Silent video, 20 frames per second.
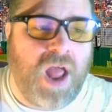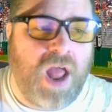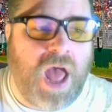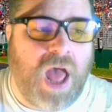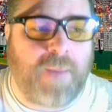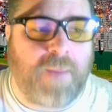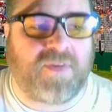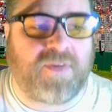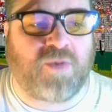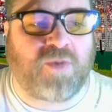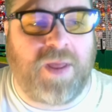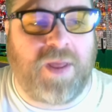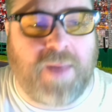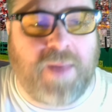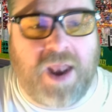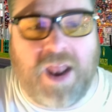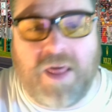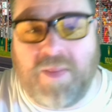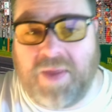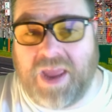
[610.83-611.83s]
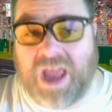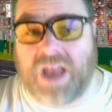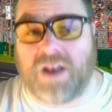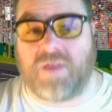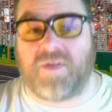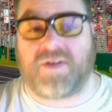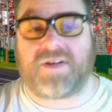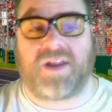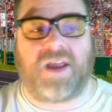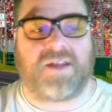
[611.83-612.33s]
and between then and the end of
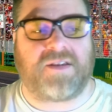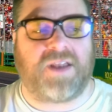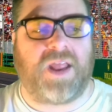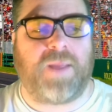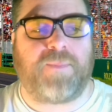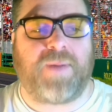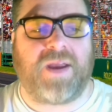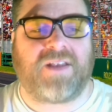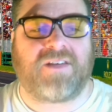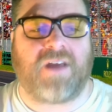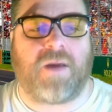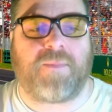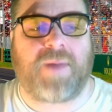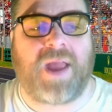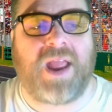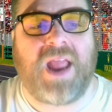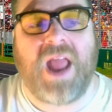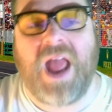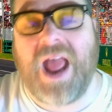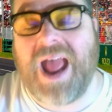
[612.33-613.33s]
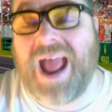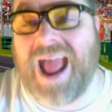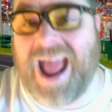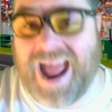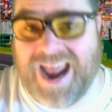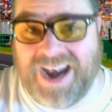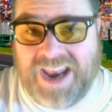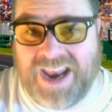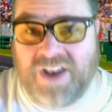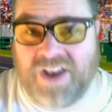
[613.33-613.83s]
the season, he picked up a
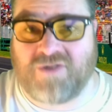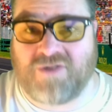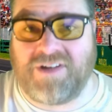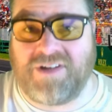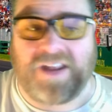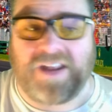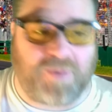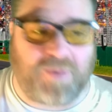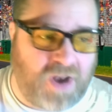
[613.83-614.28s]
hand injury, as we